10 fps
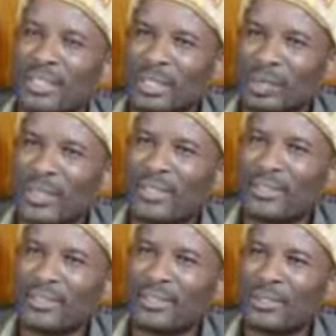as well
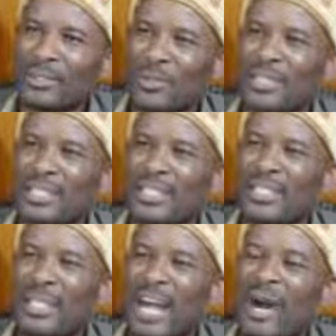to see
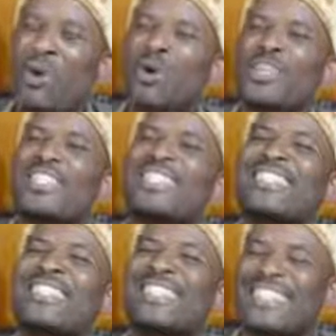how
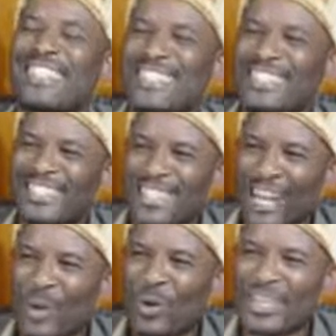authentic is this, how
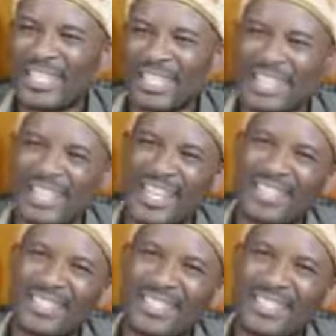authentic is that.